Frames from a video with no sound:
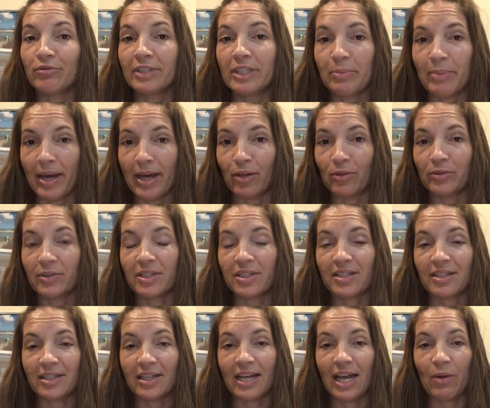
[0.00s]
rebound to
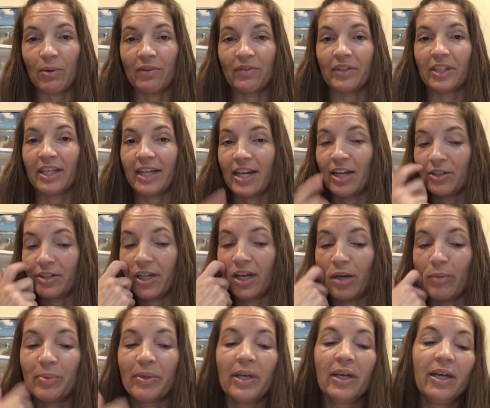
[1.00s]
see how everything held
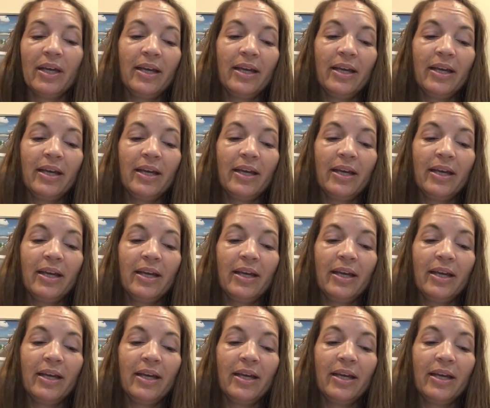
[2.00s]
up.